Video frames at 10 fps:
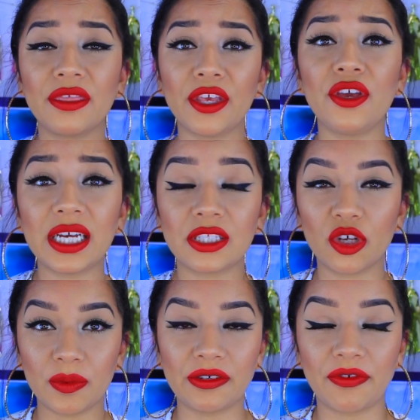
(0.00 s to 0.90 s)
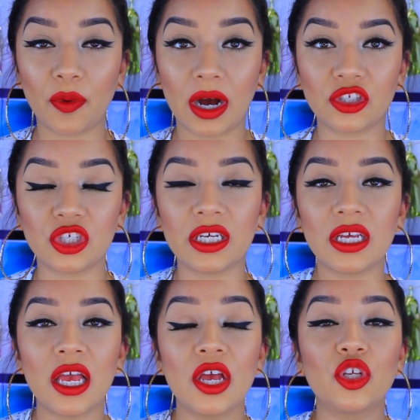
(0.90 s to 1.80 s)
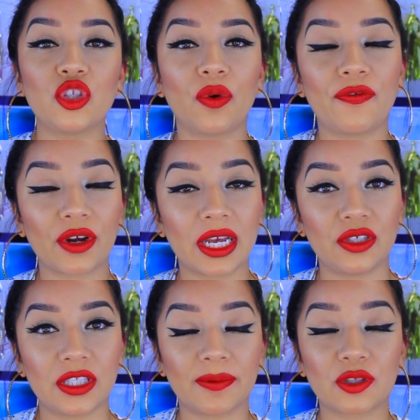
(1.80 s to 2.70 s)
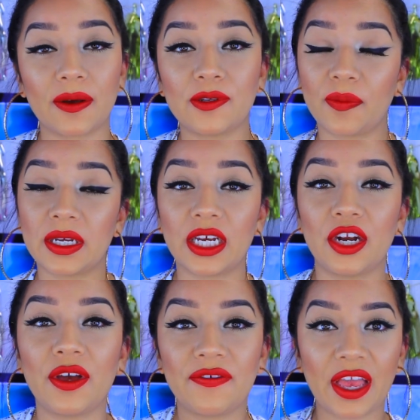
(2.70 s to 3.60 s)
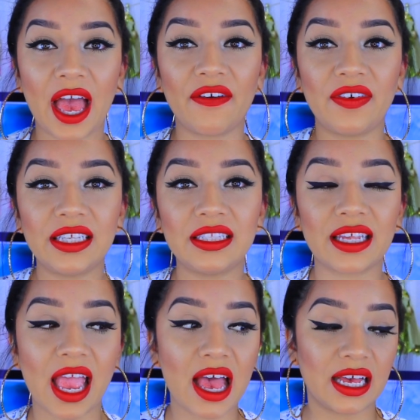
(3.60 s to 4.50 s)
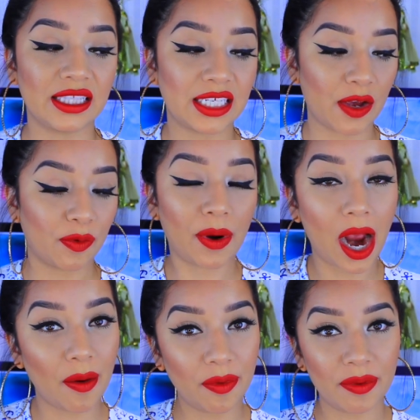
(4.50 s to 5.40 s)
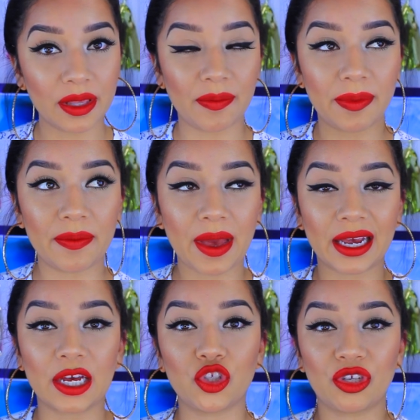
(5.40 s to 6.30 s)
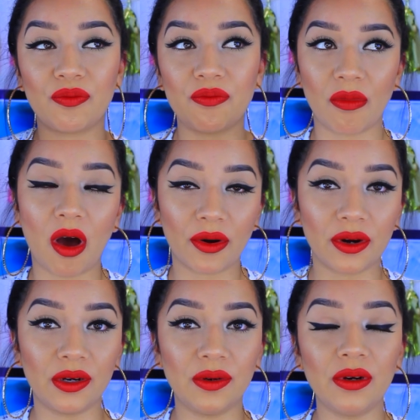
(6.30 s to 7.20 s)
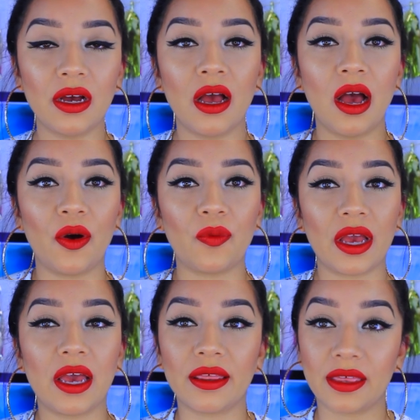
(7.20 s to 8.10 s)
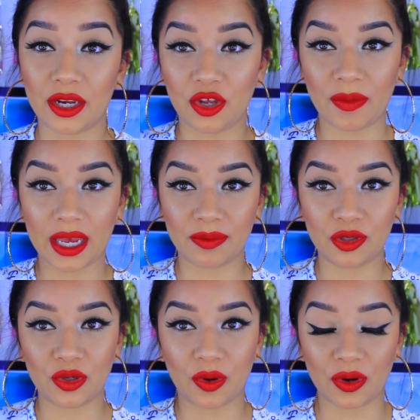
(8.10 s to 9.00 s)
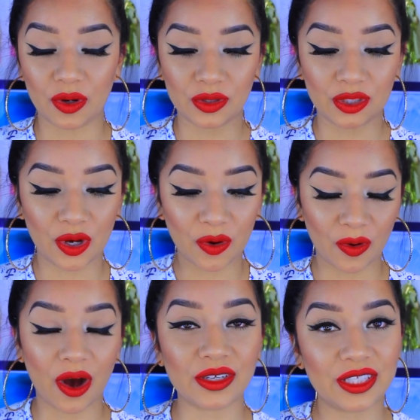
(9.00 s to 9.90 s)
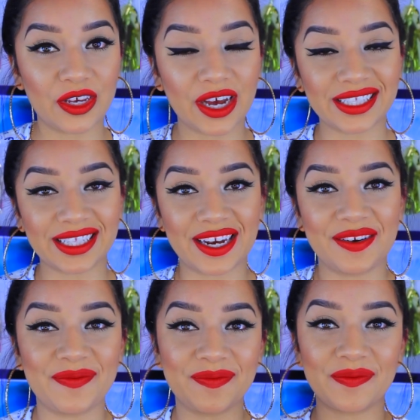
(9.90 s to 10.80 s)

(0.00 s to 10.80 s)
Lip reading: Thank you guys so much for watching. Don't forget to subscribe to my channel if you haven't, and I will probably be back tomorrow with a new makeup tutorial. So I'll see you guys then.